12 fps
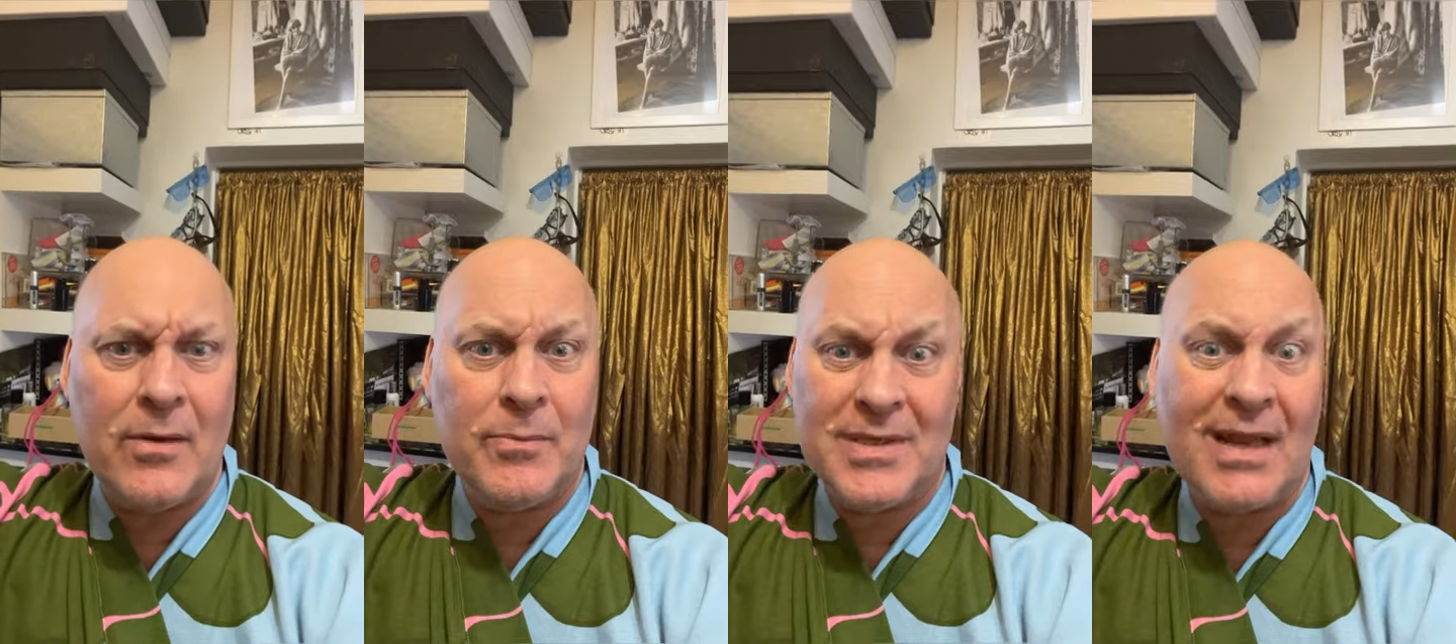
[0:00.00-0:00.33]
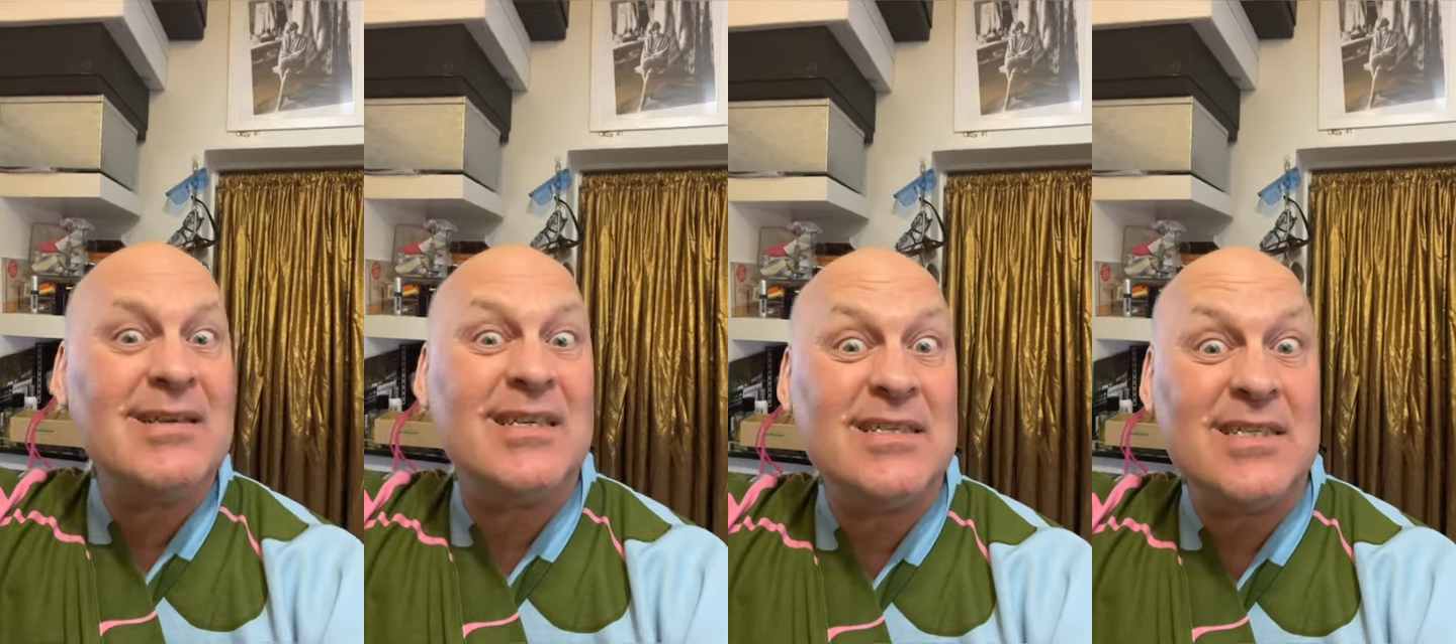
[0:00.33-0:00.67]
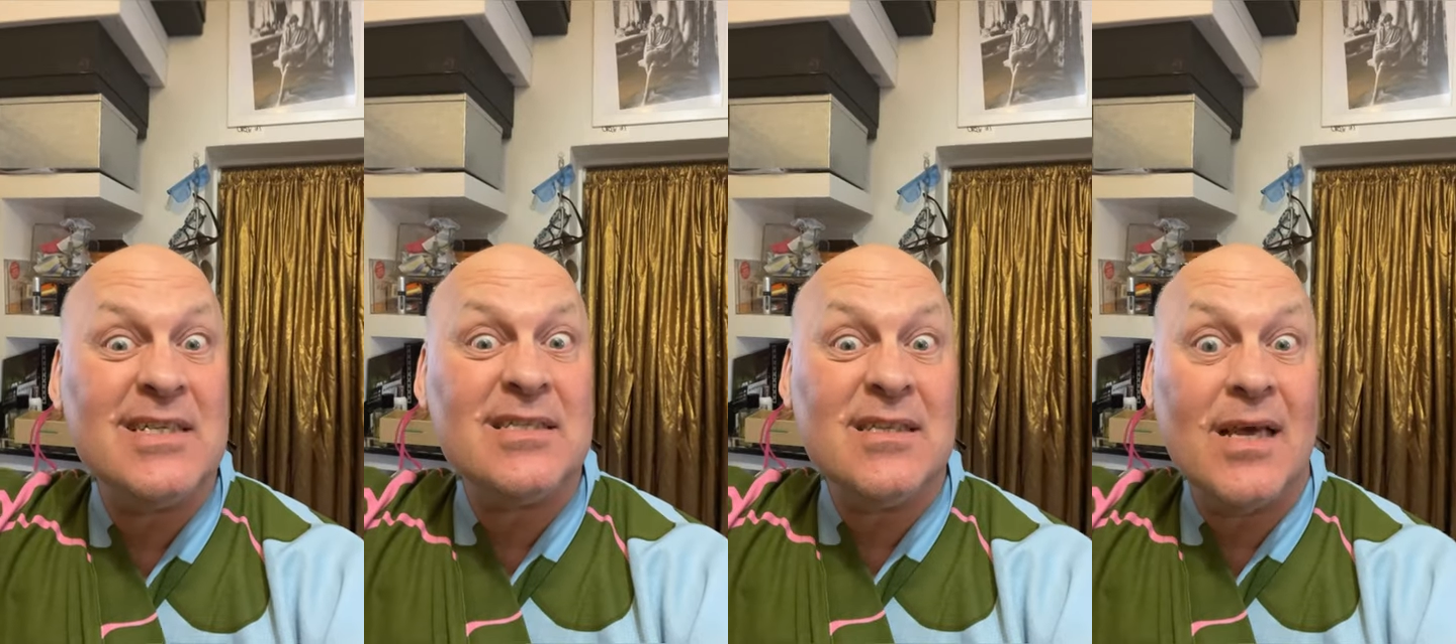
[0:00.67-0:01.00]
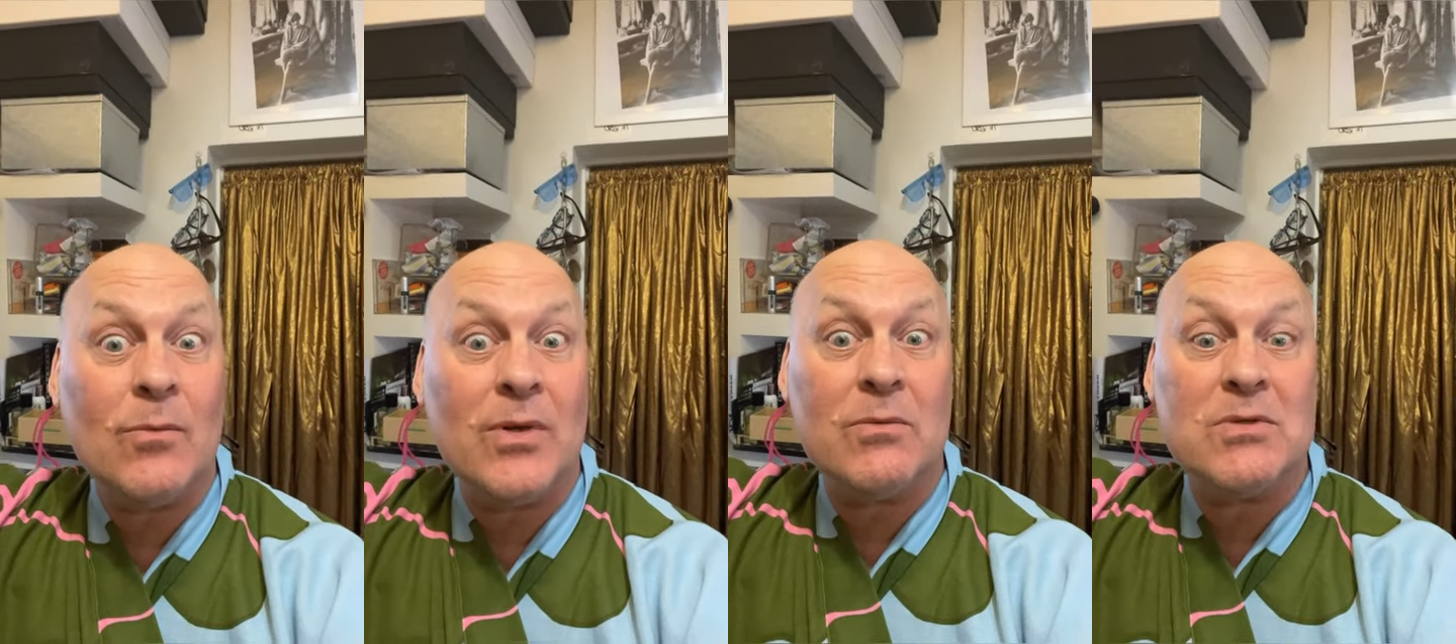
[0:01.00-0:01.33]
but I didn't eat there
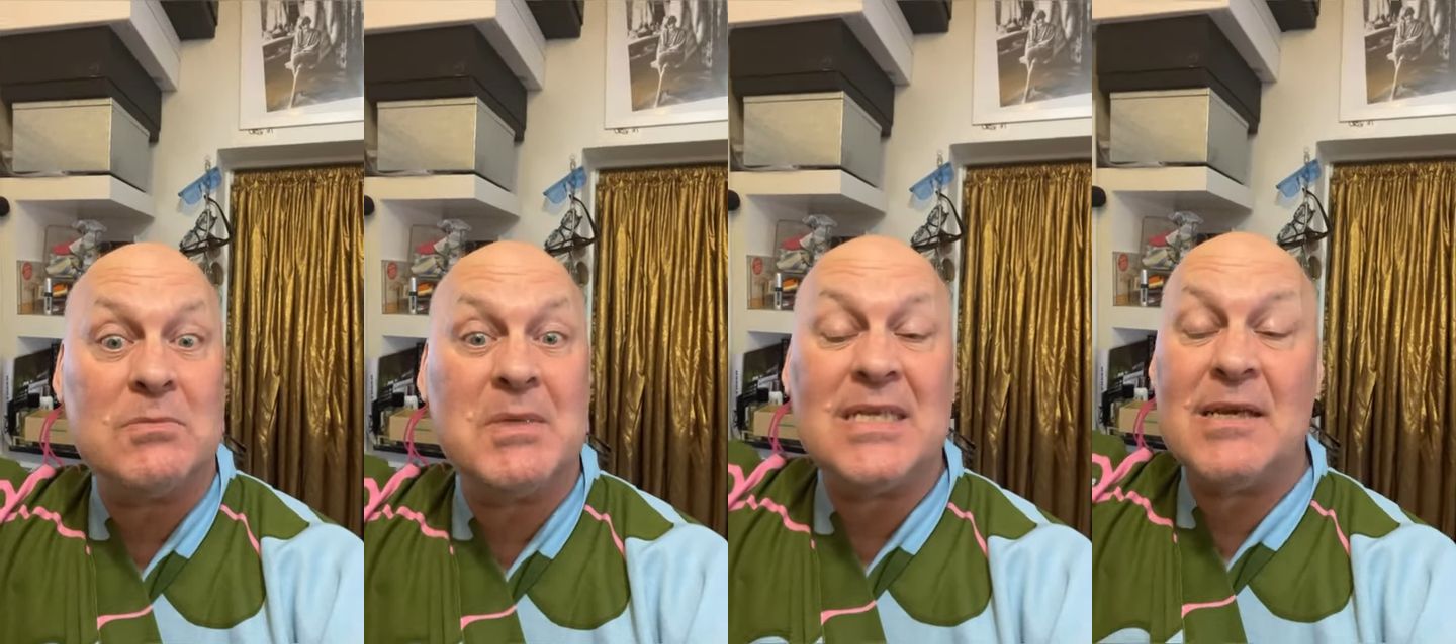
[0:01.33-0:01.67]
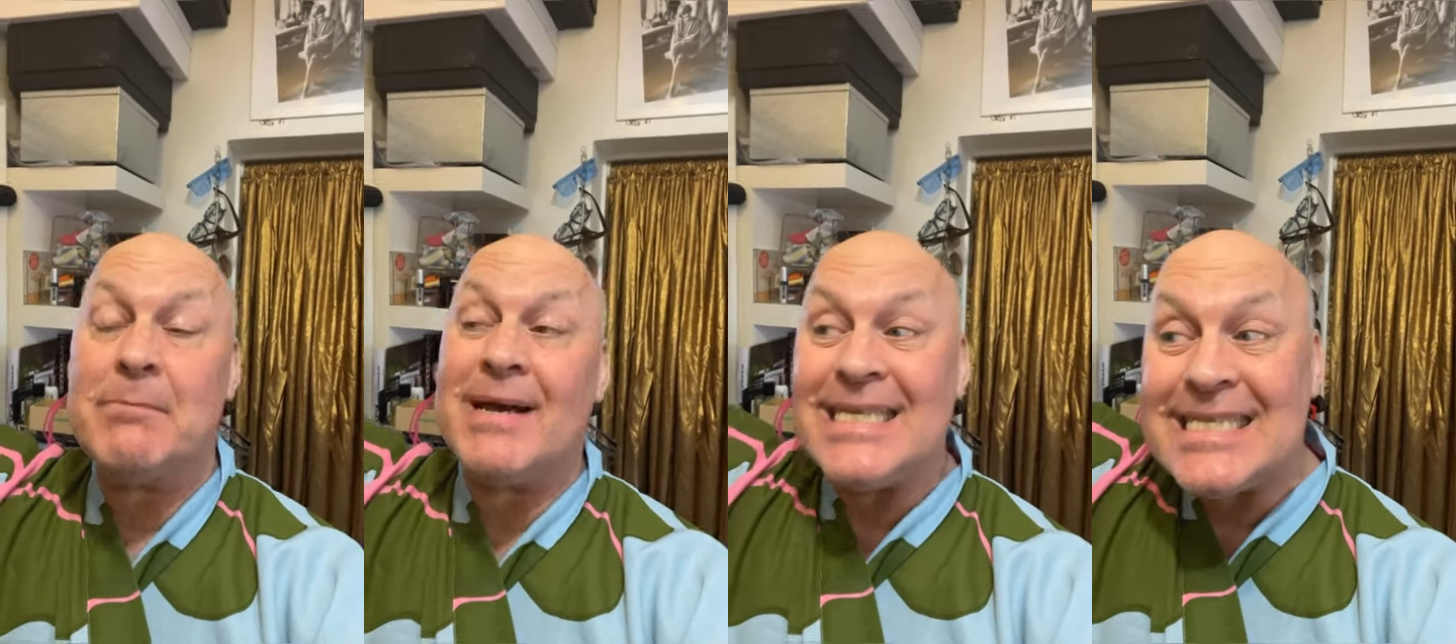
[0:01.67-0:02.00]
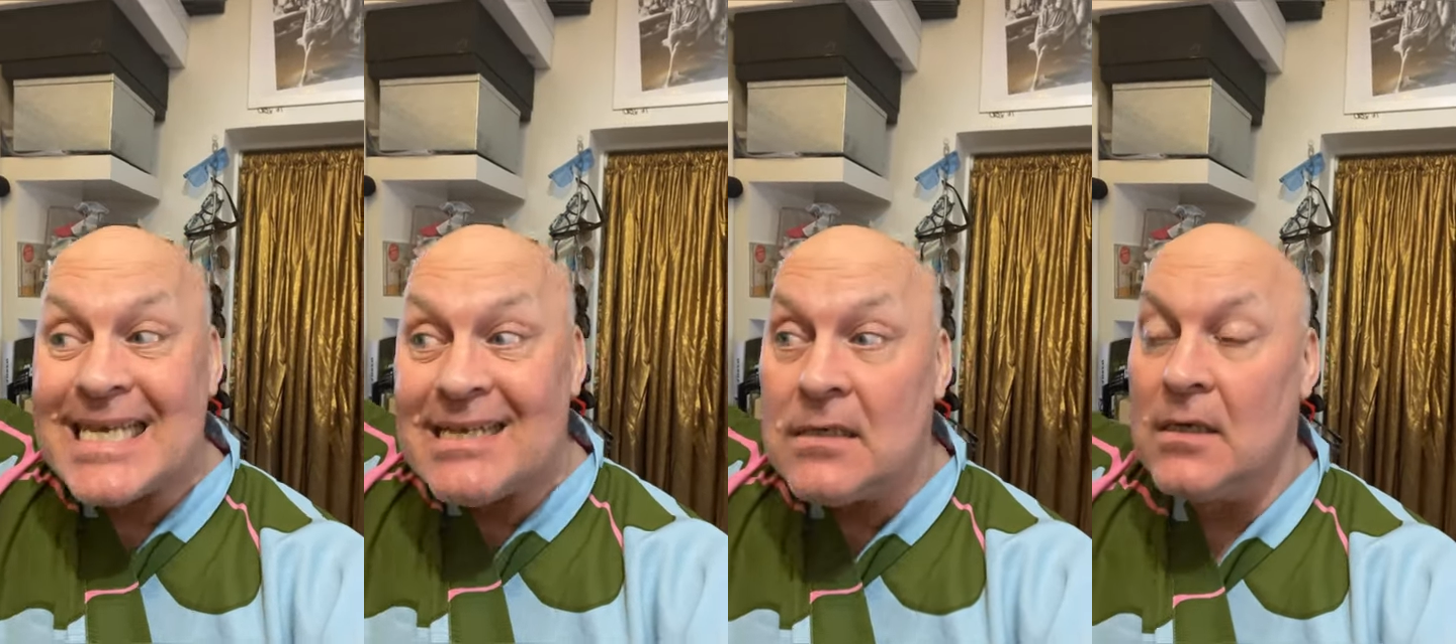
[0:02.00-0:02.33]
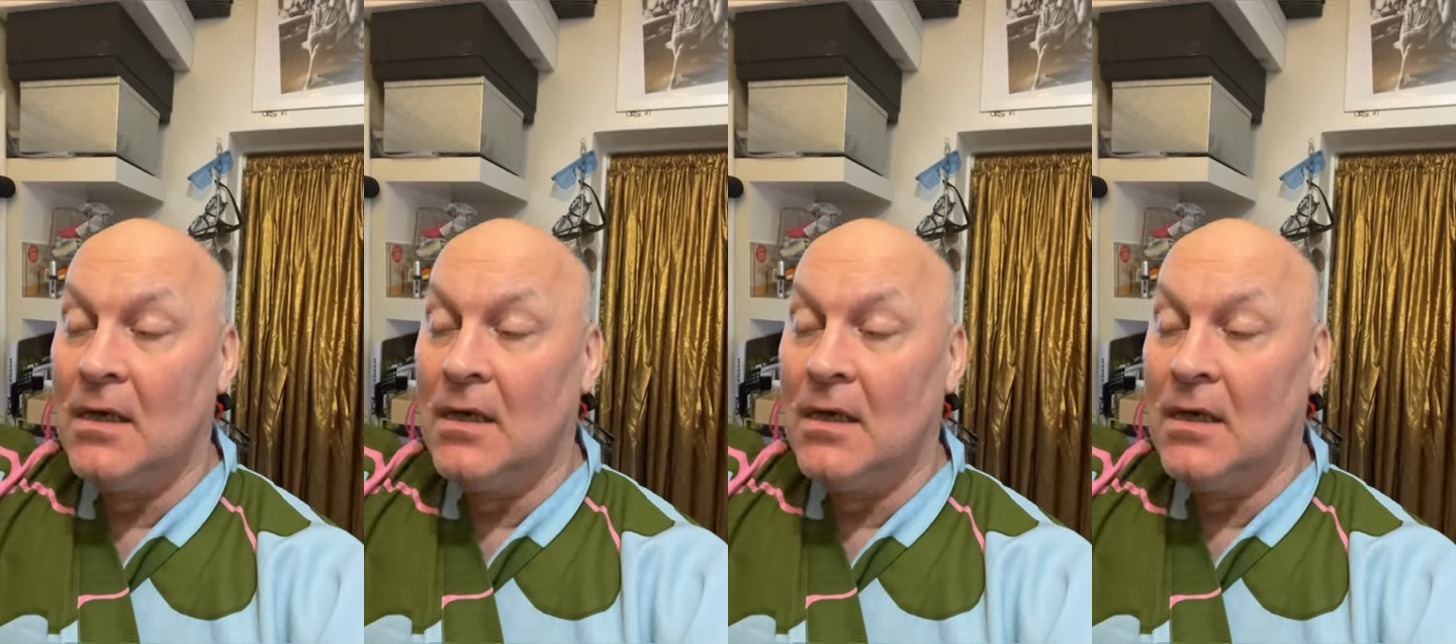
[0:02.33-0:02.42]
when I was meeting my son.